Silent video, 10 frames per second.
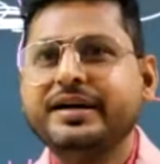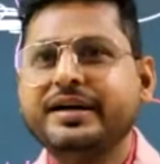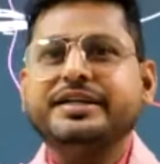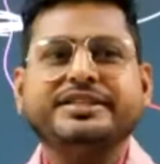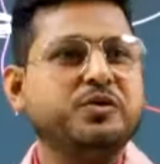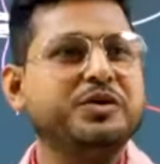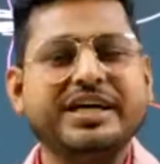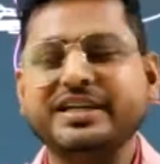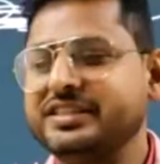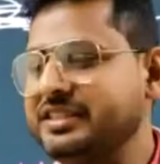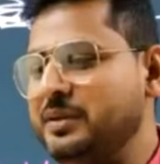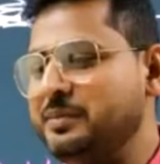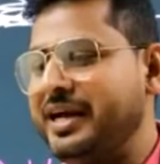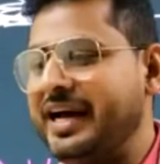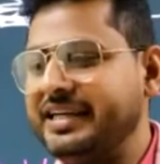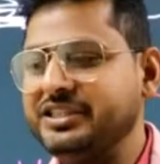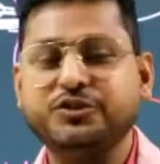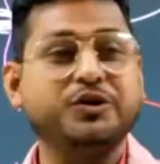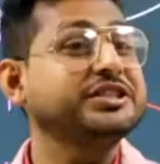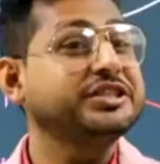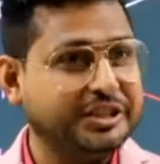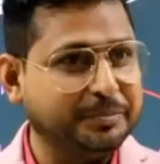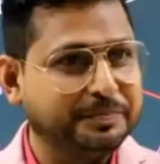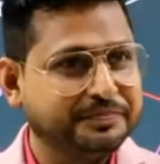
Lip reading: servers are same as your system.